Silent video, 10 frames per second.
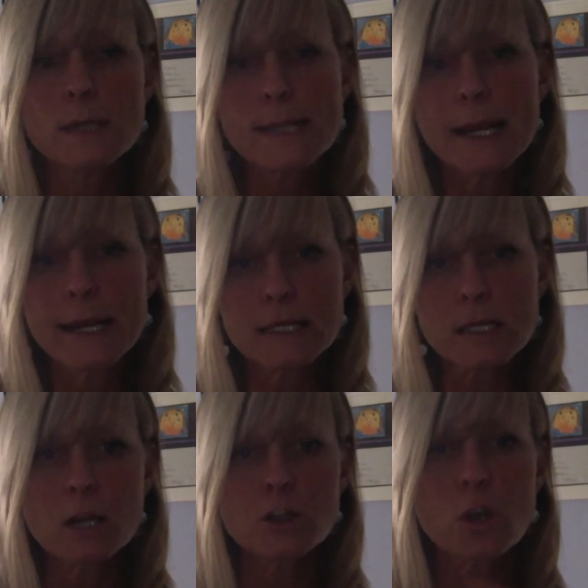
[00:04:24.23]
I get
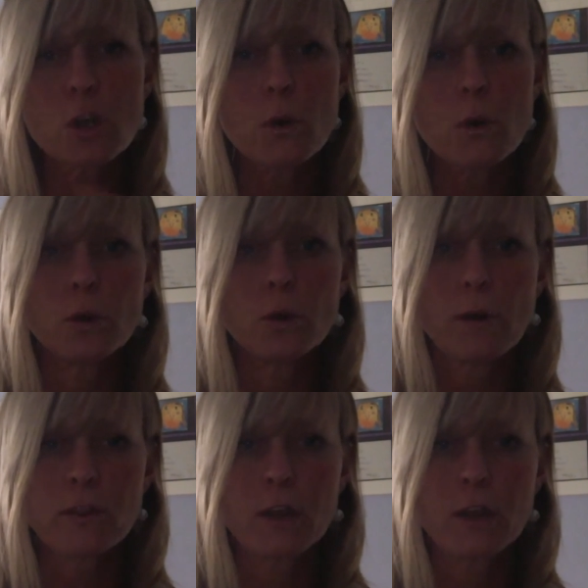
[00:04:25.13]
done showing you
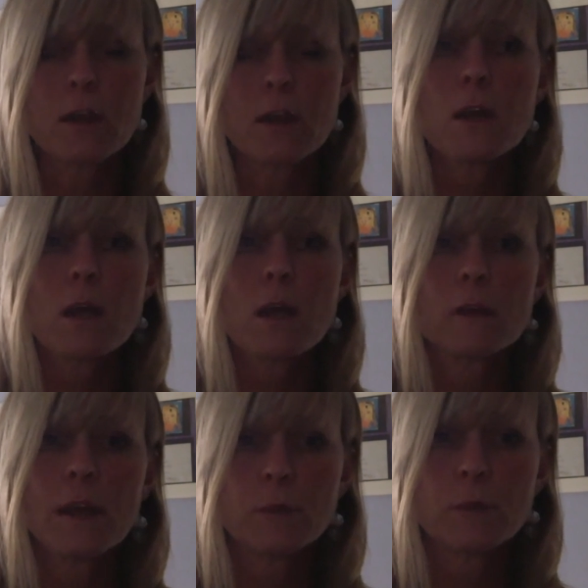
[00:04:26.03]
everything
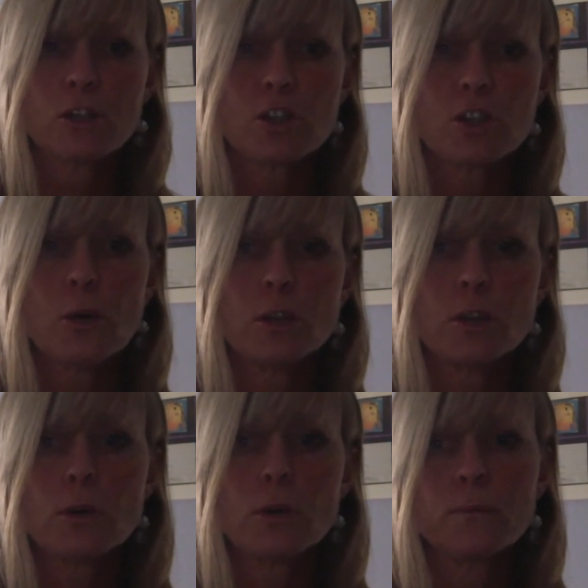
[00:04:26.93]
that I'm going to show
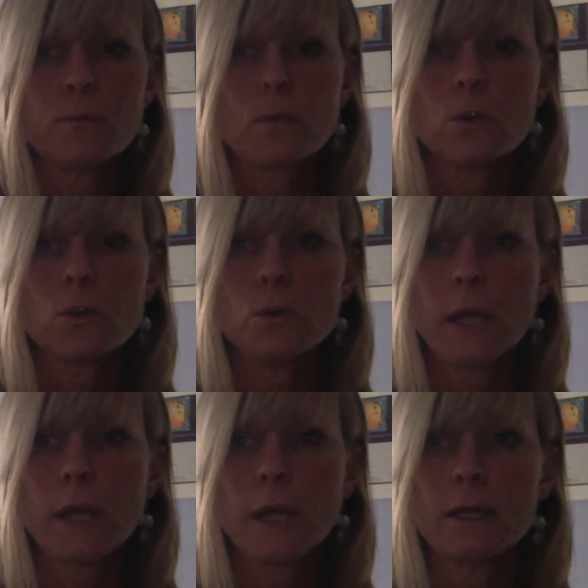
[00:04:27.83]
you, you
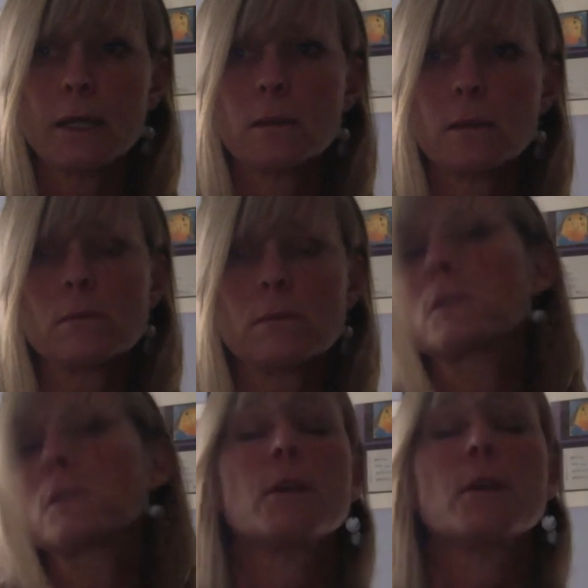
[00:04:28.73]
can submit your